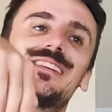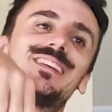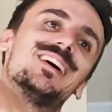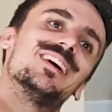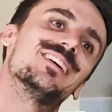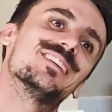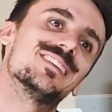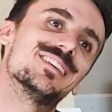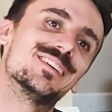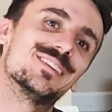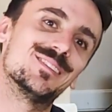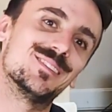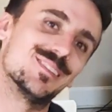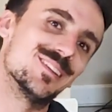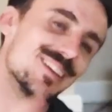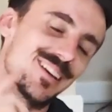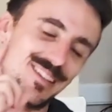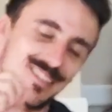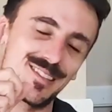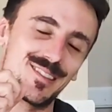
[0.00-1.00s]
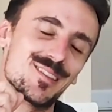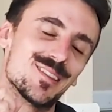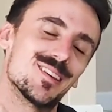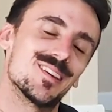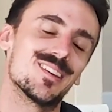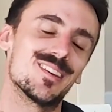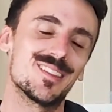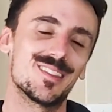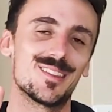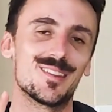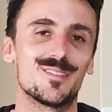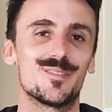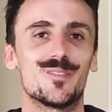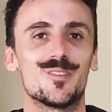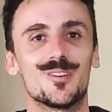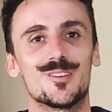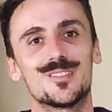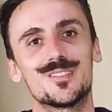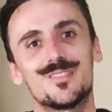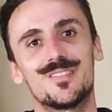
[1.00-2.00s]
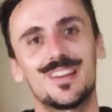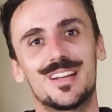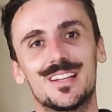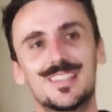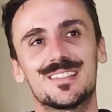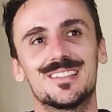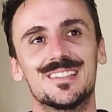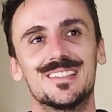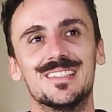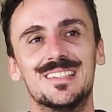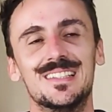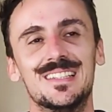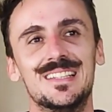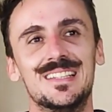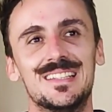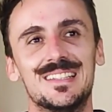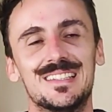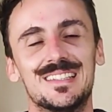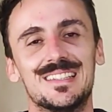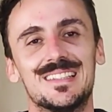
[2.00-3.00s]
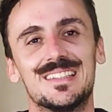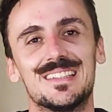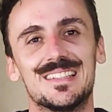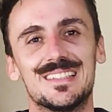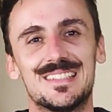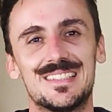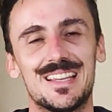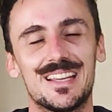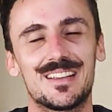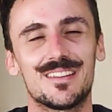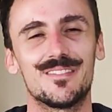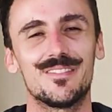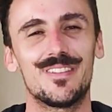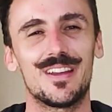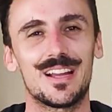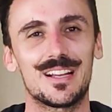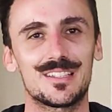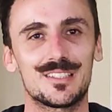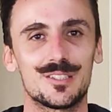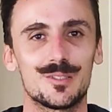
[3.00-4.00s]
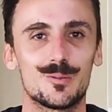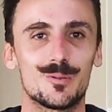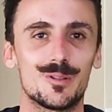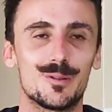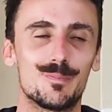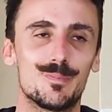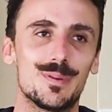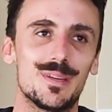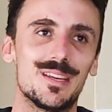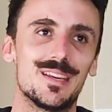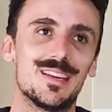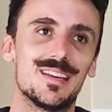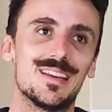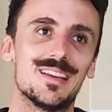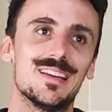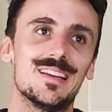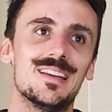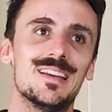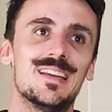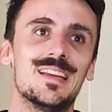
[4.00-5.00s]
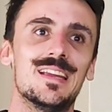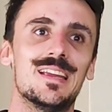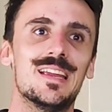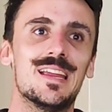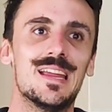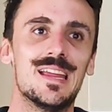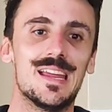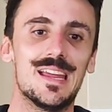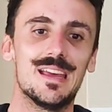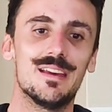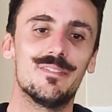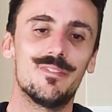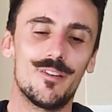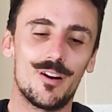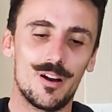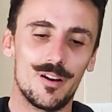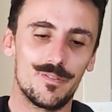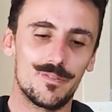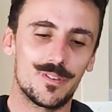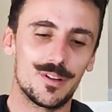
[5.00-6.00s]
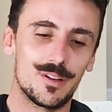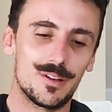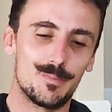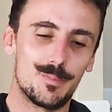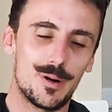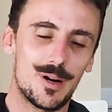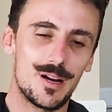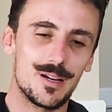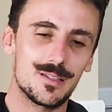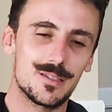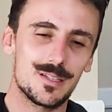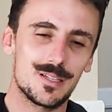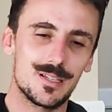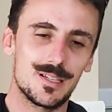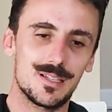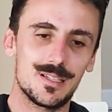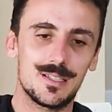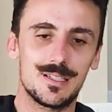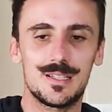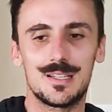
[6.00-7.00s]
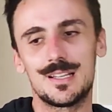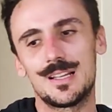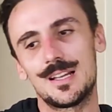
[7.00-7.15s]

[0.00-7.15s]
down a hill, that's the first factor. The second factor would be if after departure